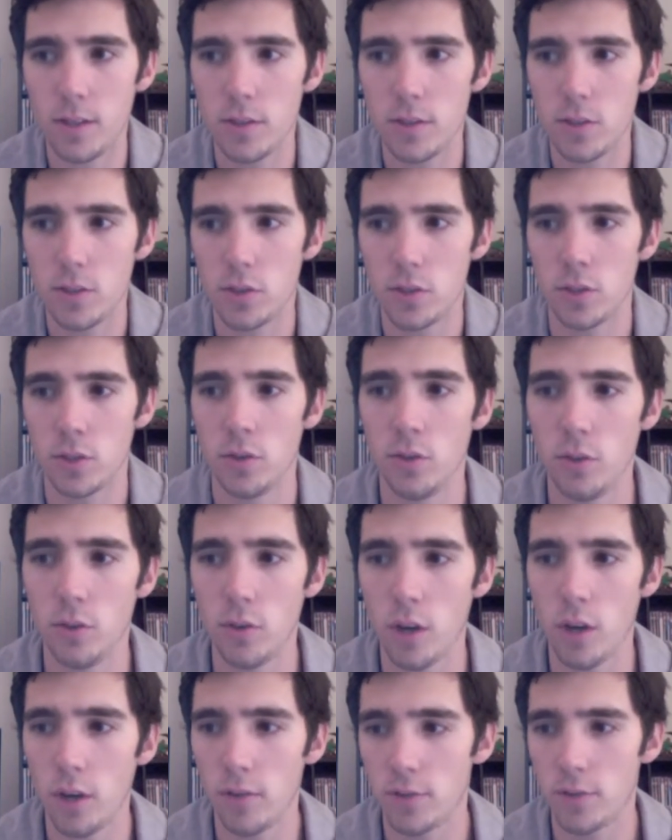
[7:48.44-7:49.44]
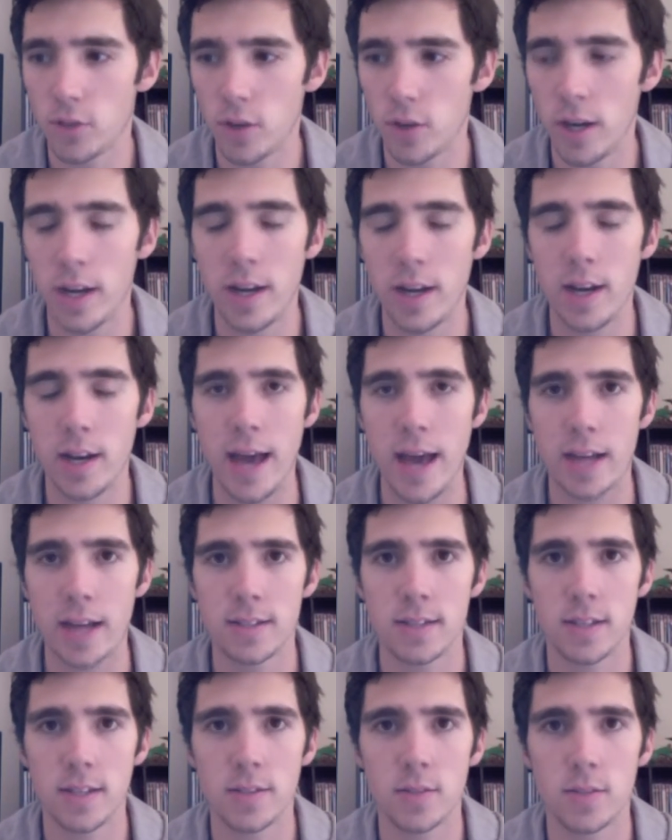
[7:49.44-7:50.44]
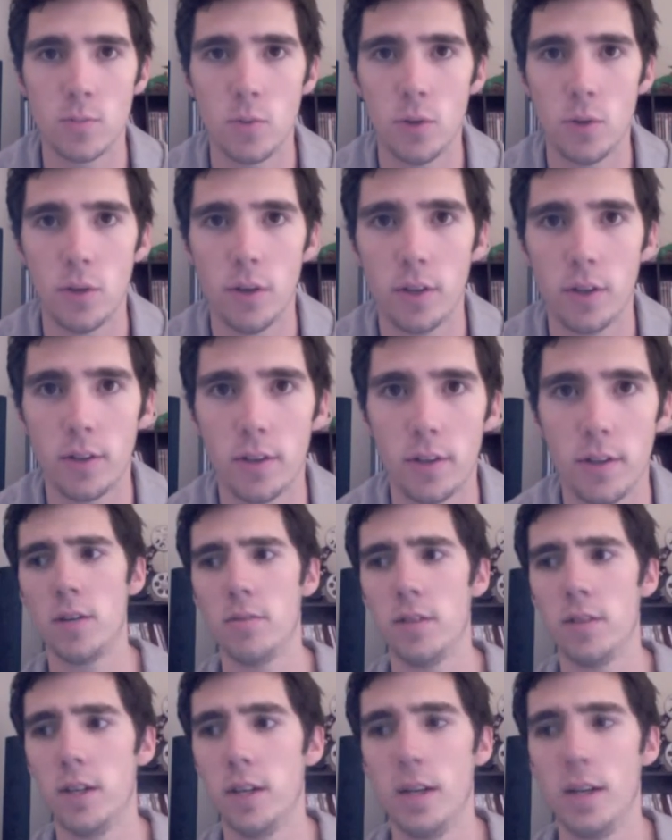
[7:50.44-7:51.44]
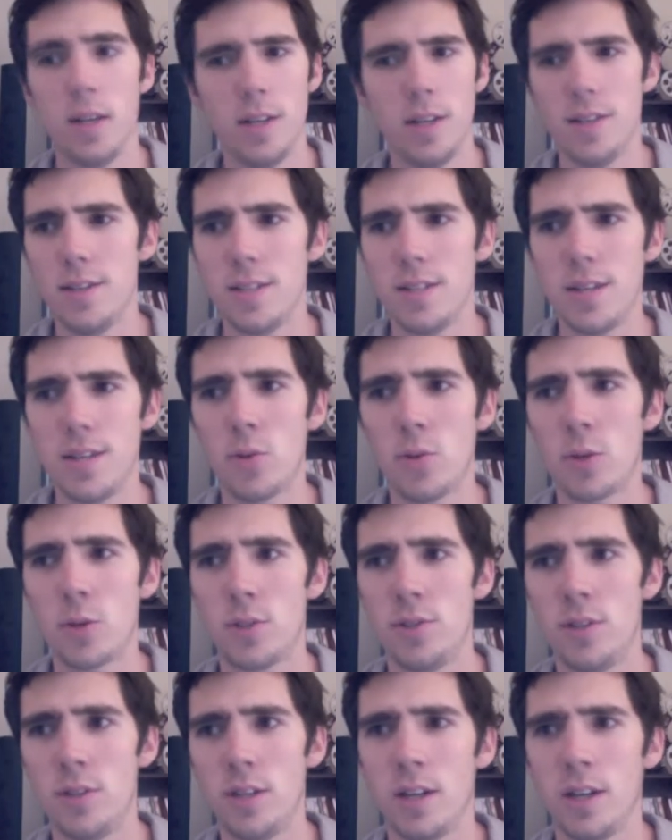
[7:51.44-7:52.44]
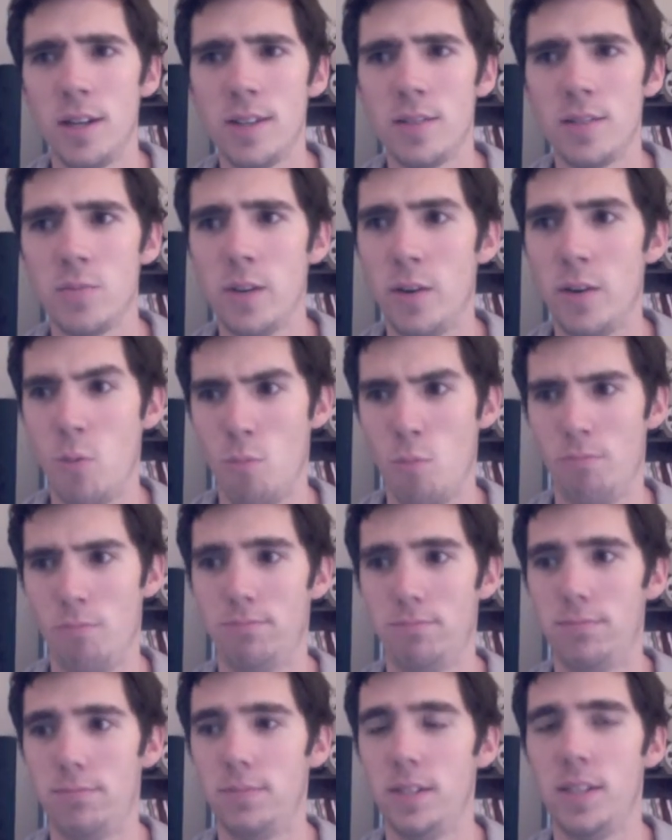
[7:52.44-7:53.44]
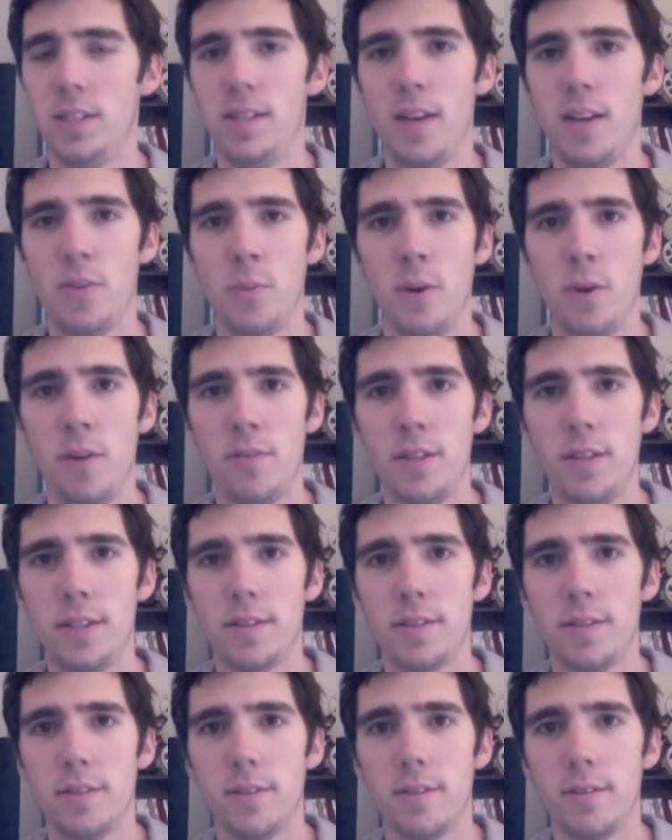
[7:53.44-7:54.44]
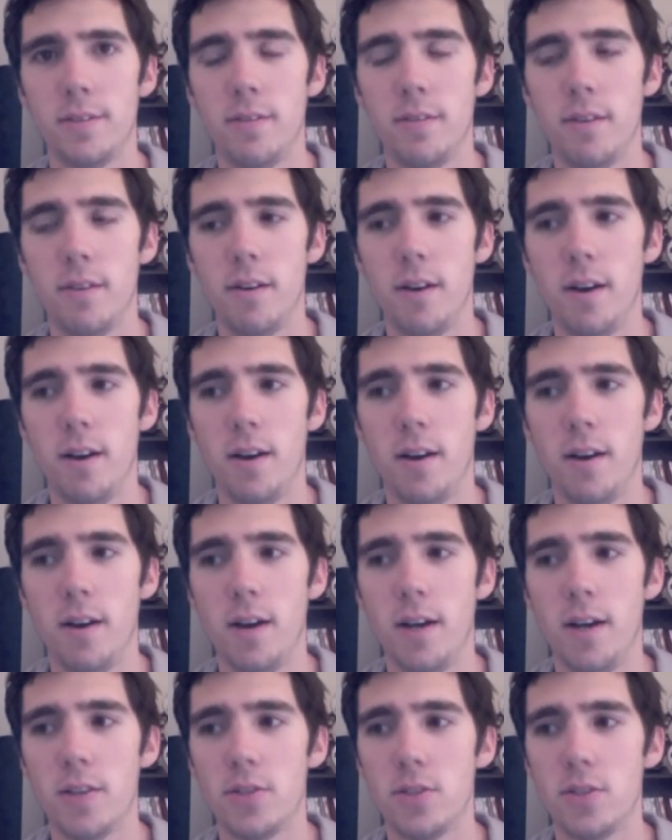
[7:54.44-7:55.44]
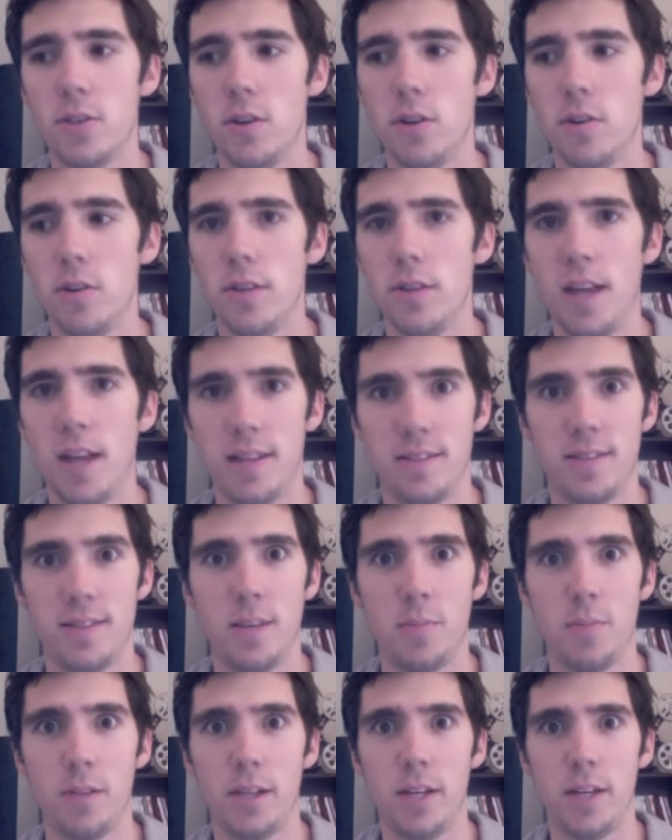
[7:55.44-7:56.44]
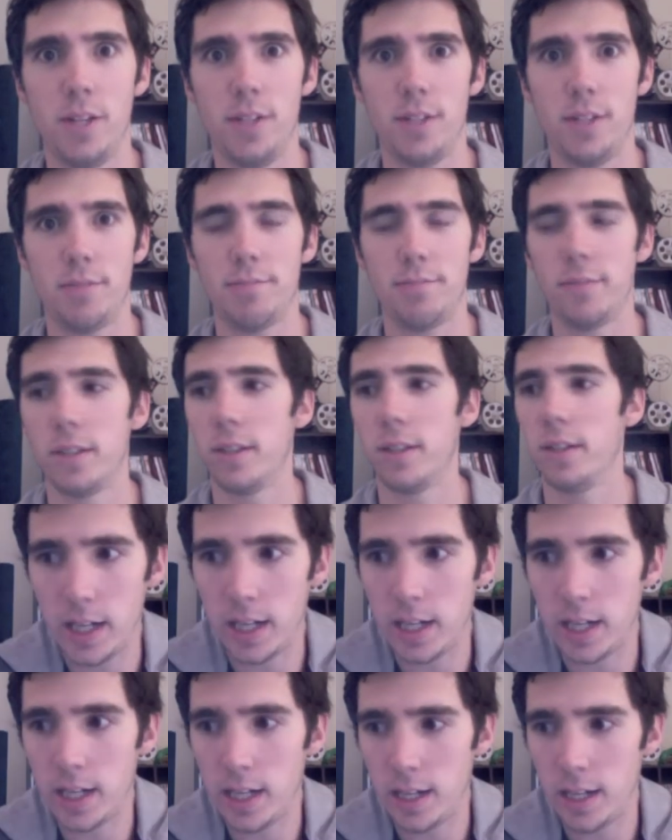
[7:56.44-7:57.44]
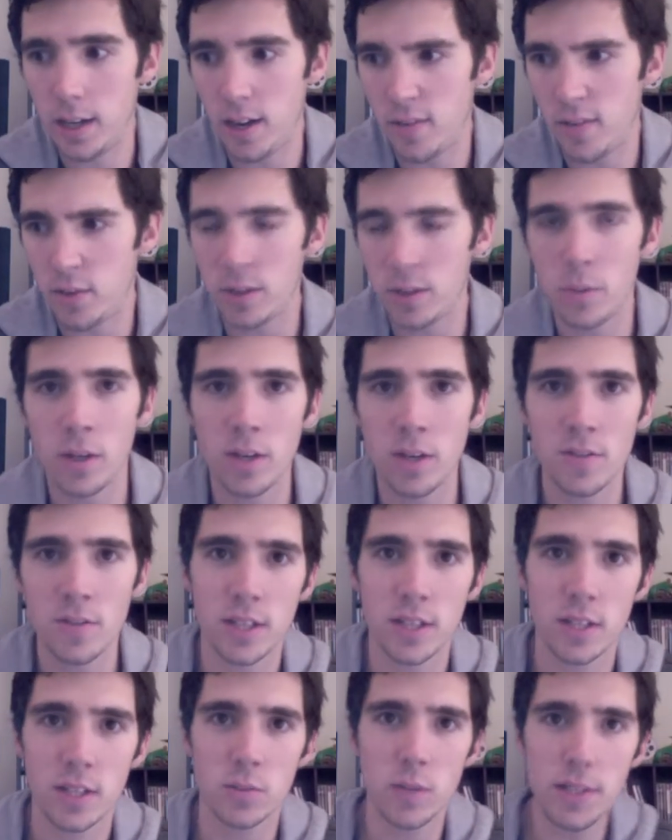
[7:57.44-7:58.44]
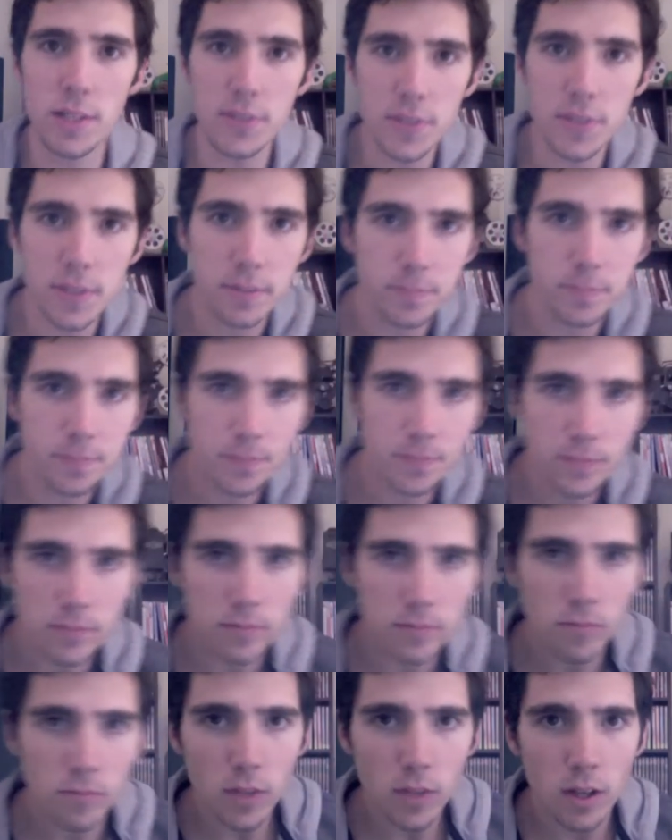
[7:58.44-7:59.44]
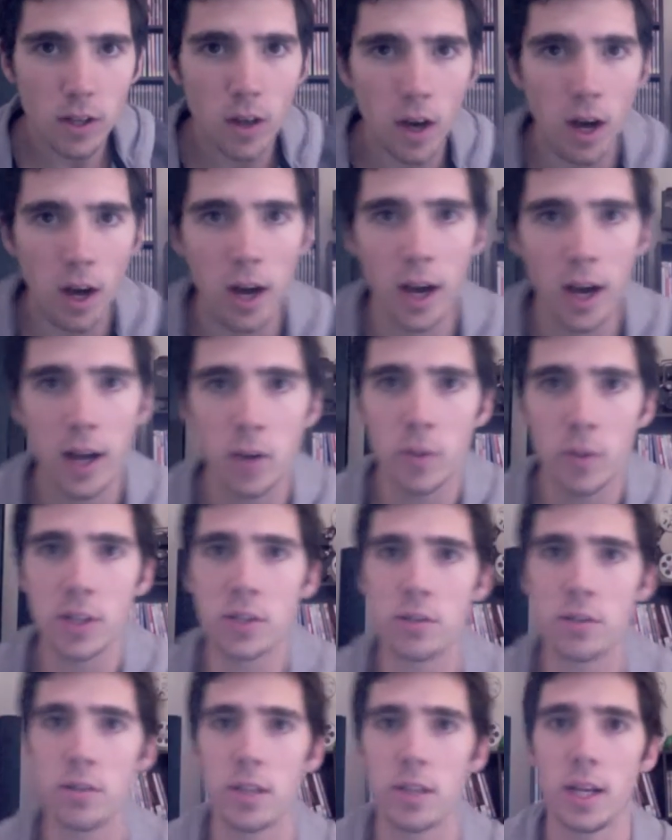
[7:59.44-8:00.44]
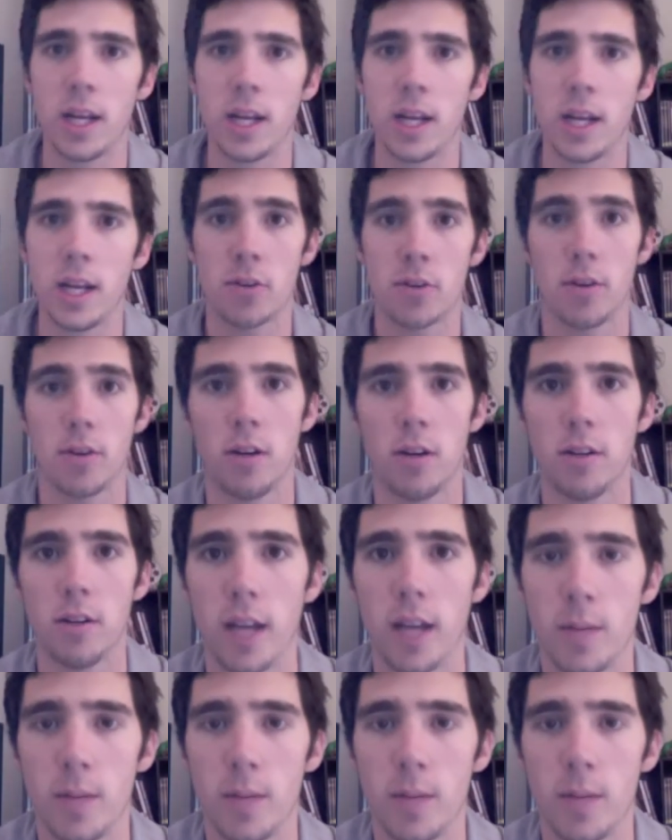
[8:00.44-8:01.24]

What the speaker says: to try and access some work. Stumbled across you guys and went, this sounds perfect. So that's the application. I've only been overseas once. I went to Indonesia on a holiday